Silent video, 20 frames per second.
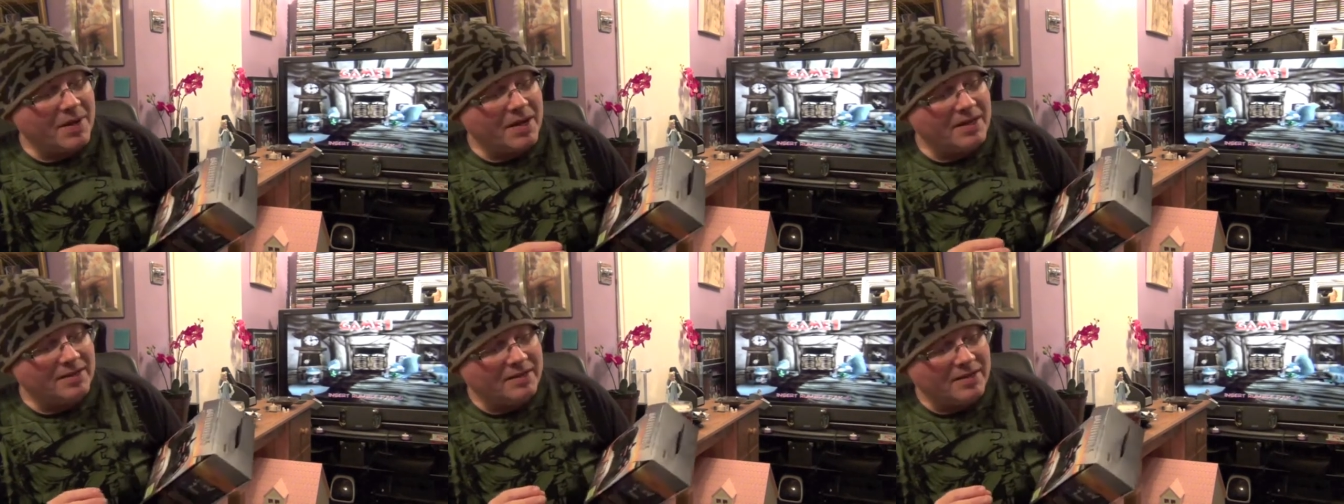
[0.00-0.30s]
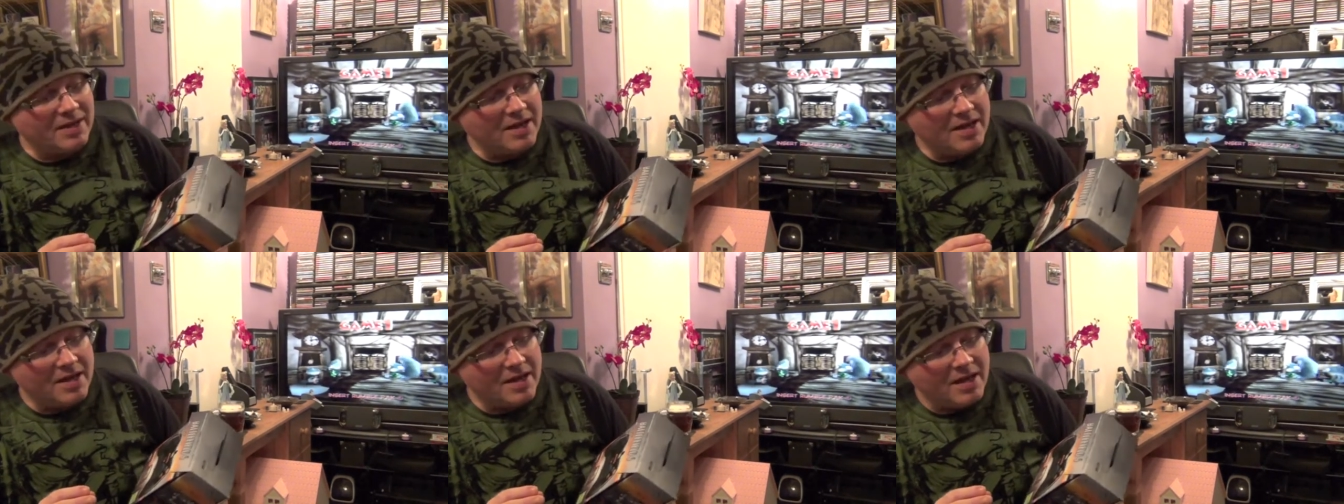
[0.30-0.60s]

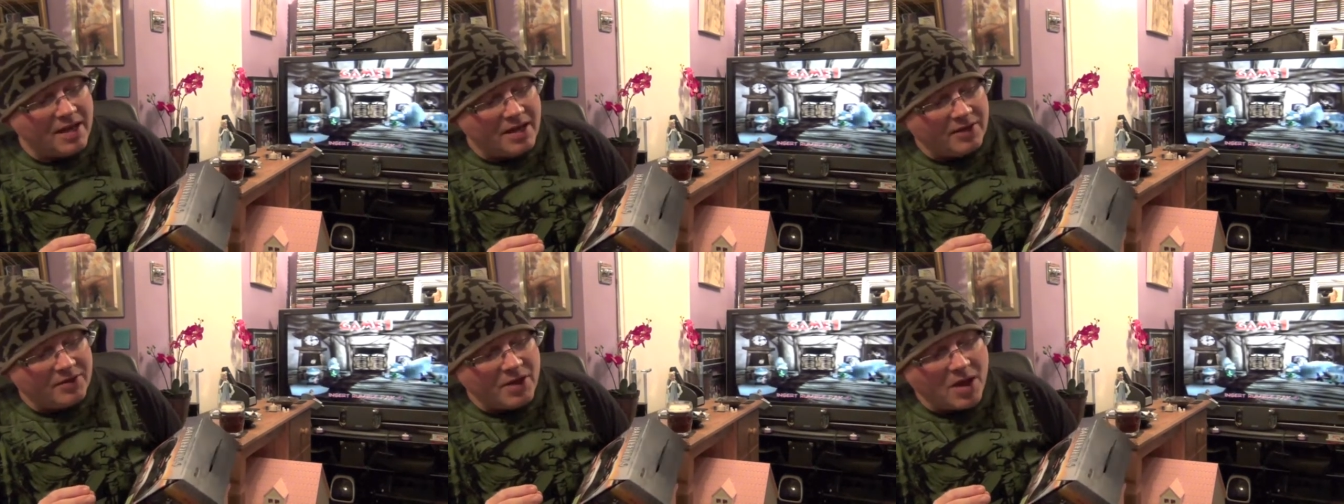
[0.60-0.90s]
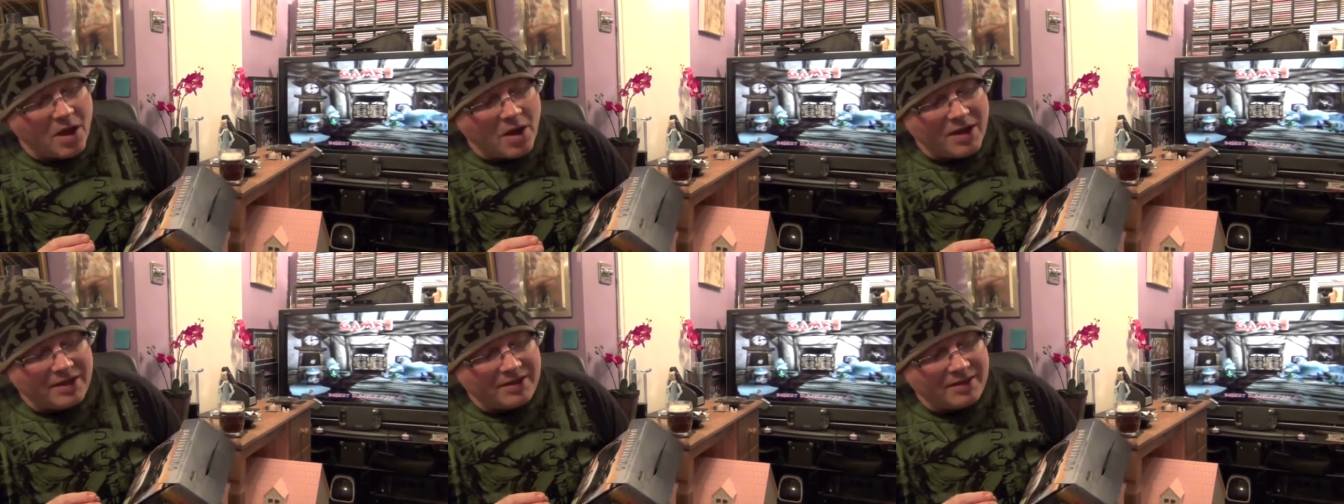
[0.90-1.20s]
But
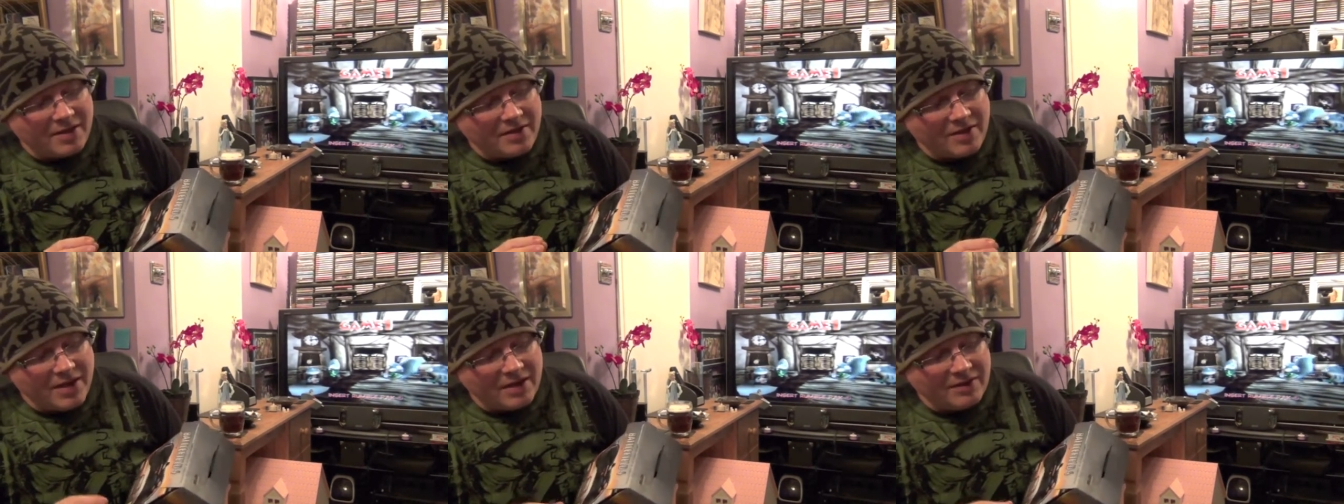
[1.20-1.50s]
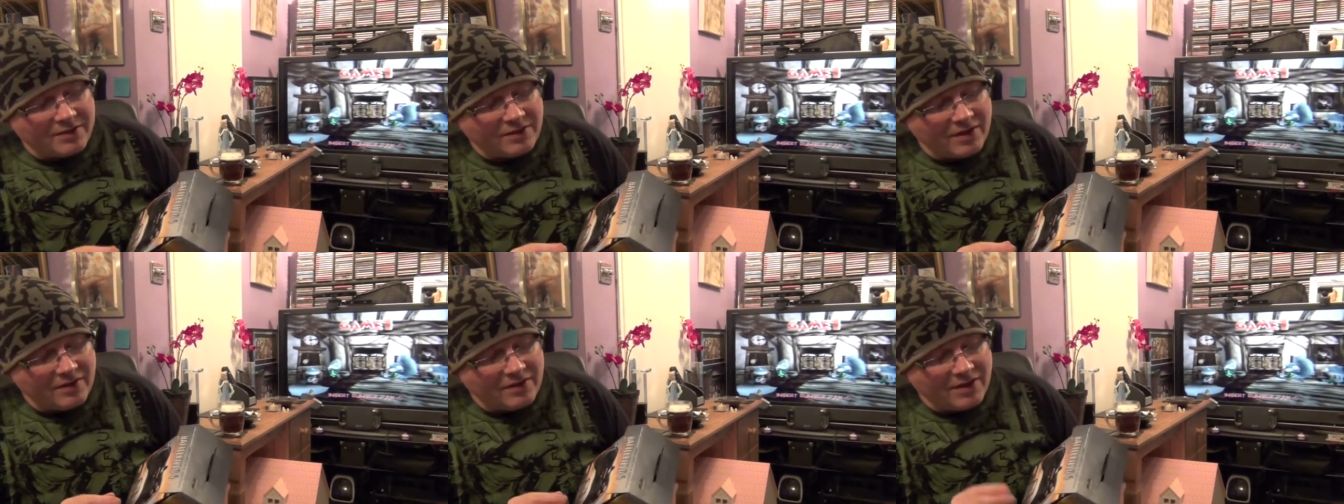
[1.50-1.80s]
no, it's
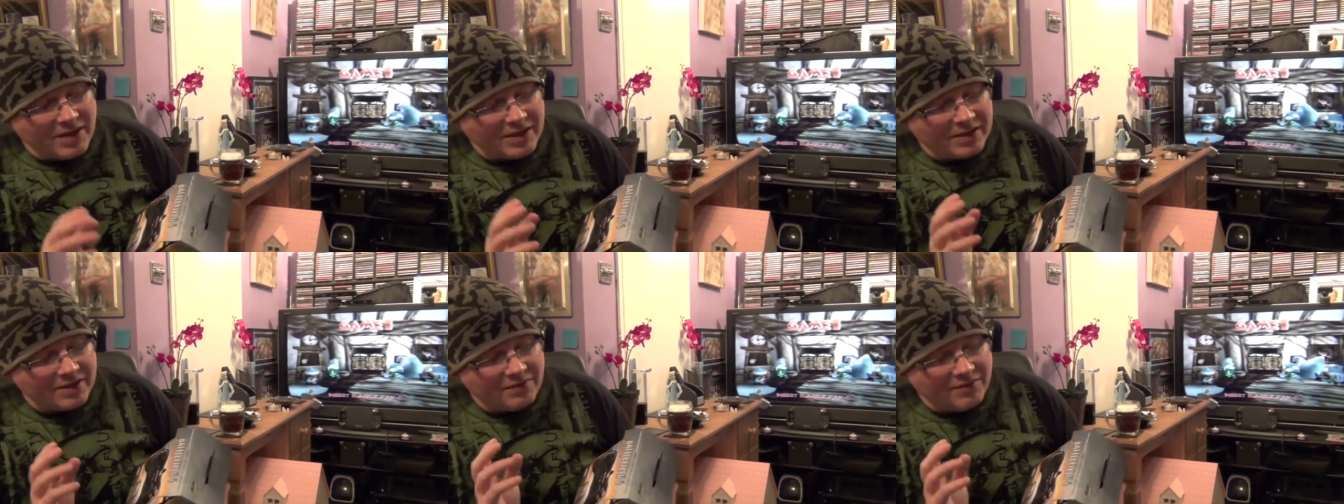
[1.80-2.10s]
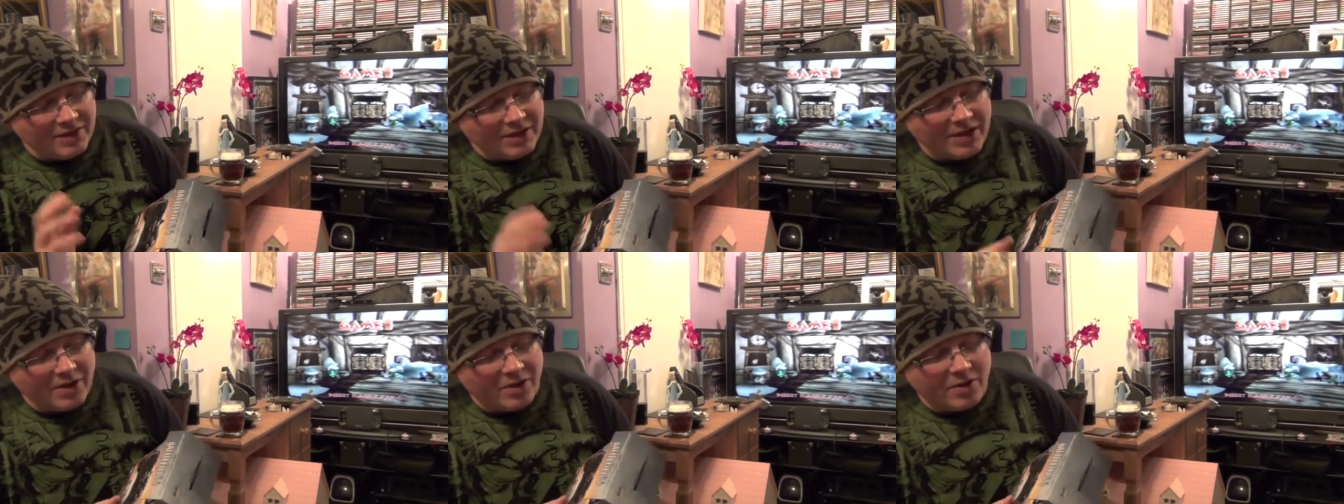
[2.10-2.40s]
a
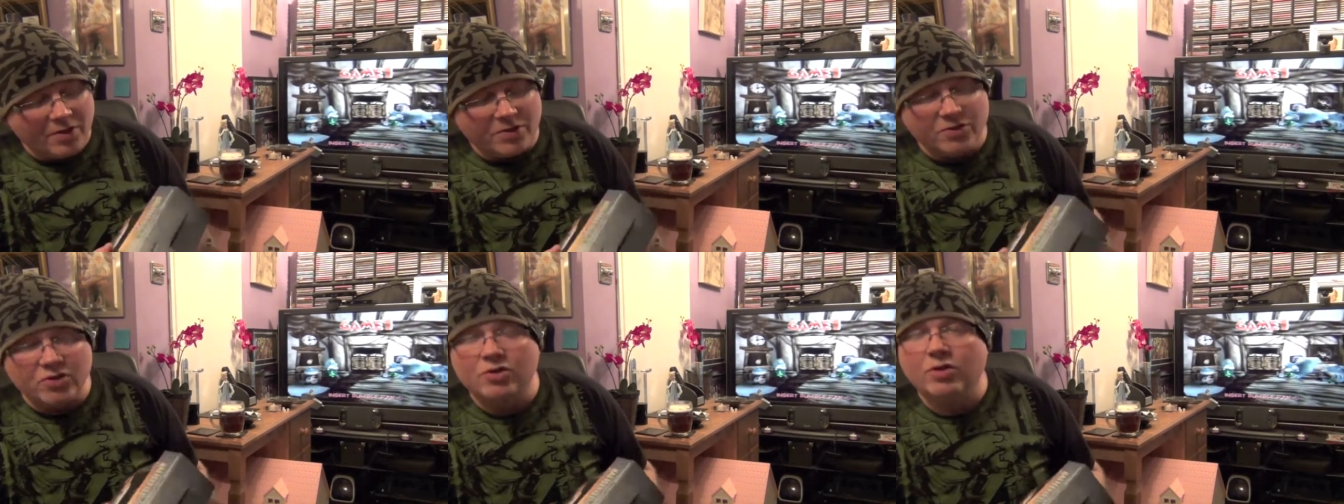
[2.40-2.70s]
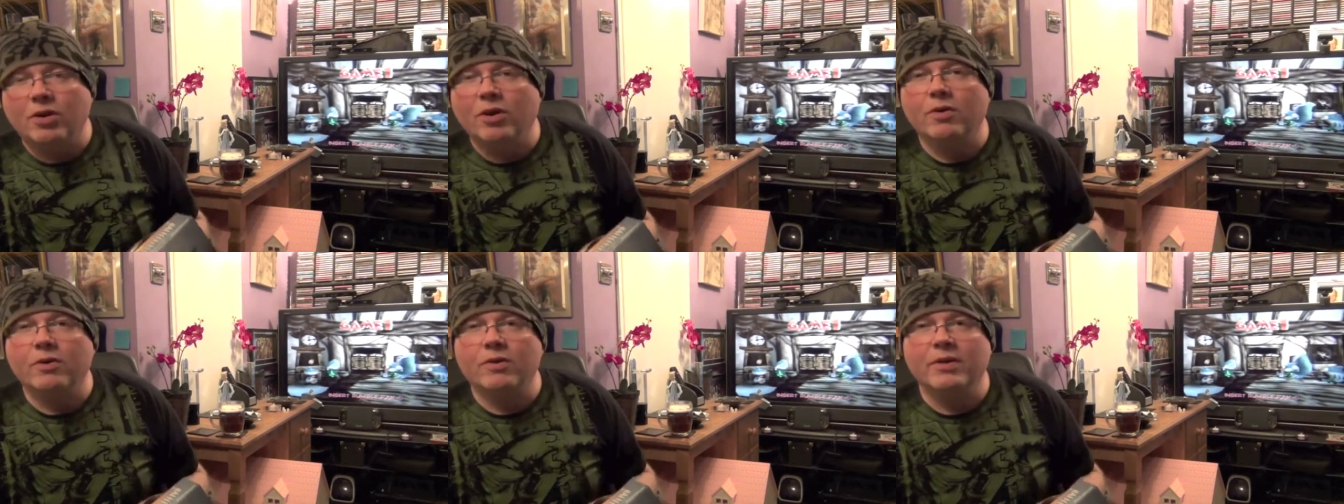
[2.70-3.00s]
really good
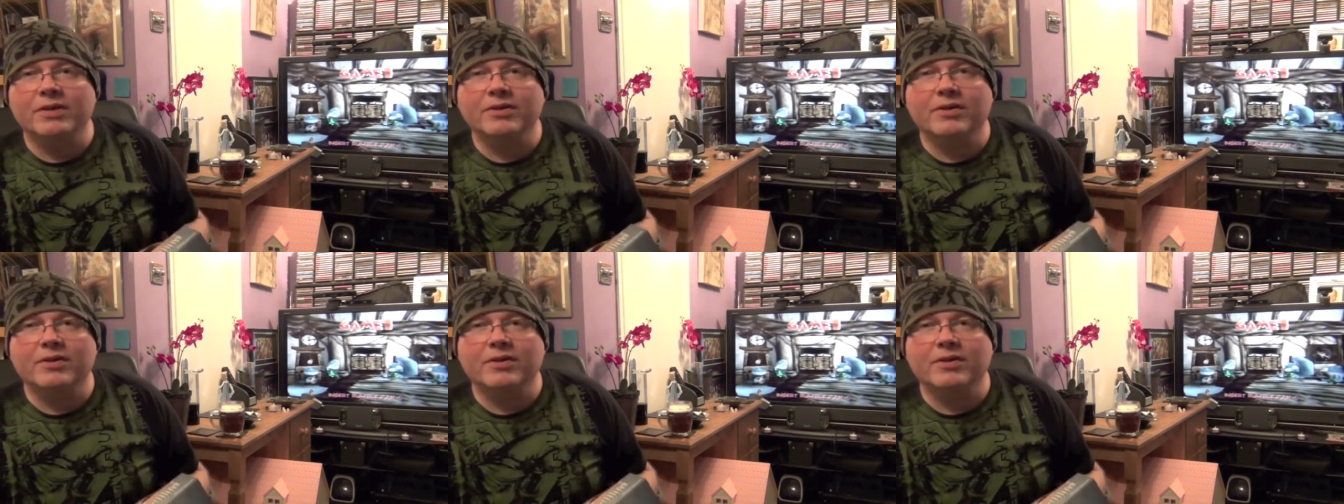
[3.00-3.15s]
controller.